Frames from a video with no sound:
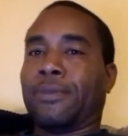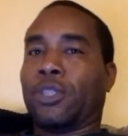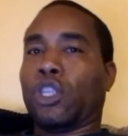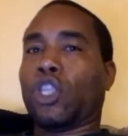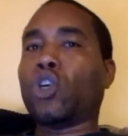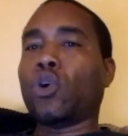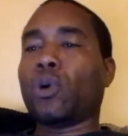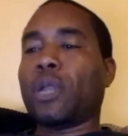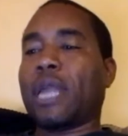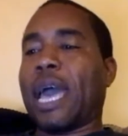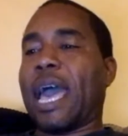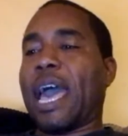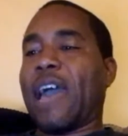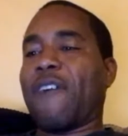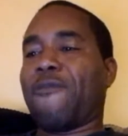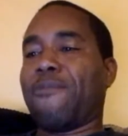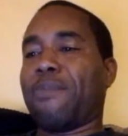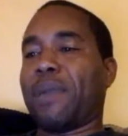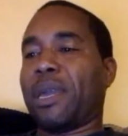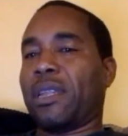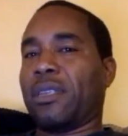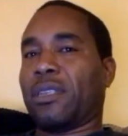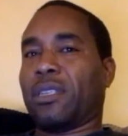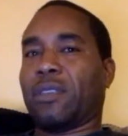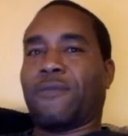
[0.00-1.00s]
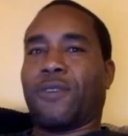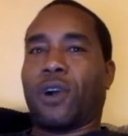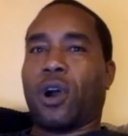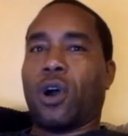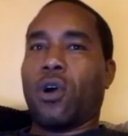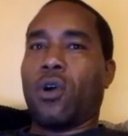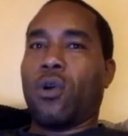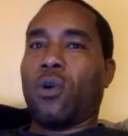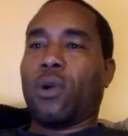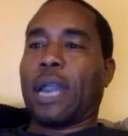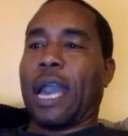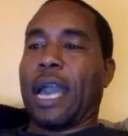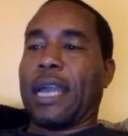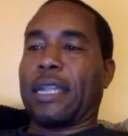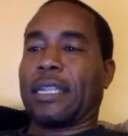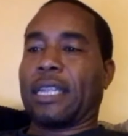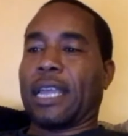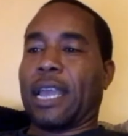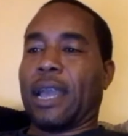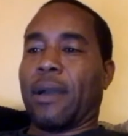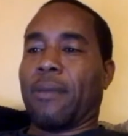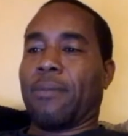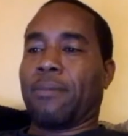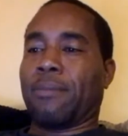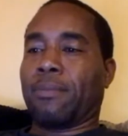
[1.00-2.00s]
2.5 minutes of a whole
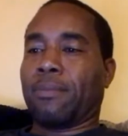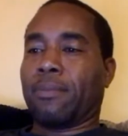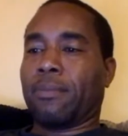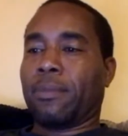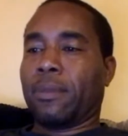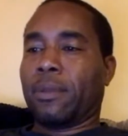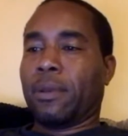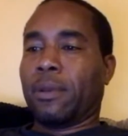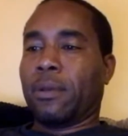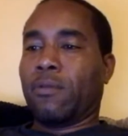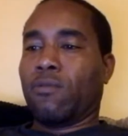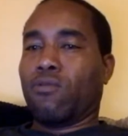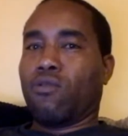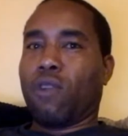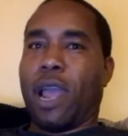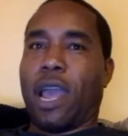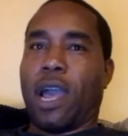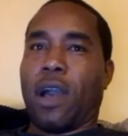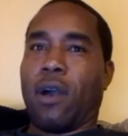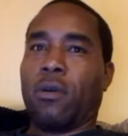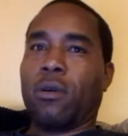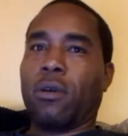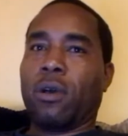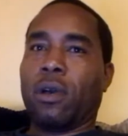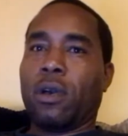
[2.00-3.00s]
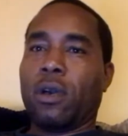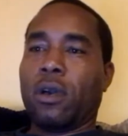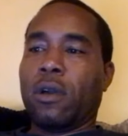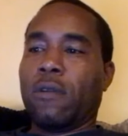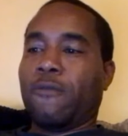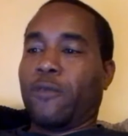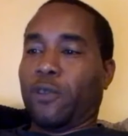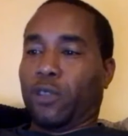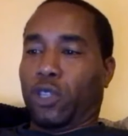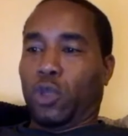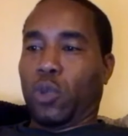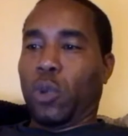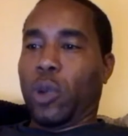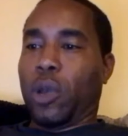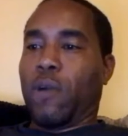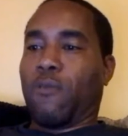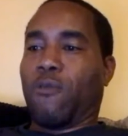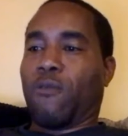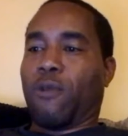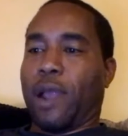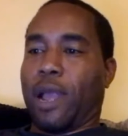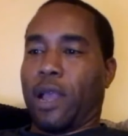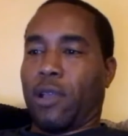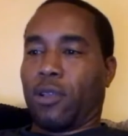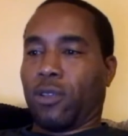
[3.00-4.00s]
goddamn round for 12
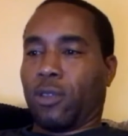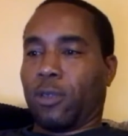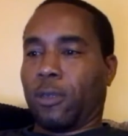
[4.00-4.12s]
rounds.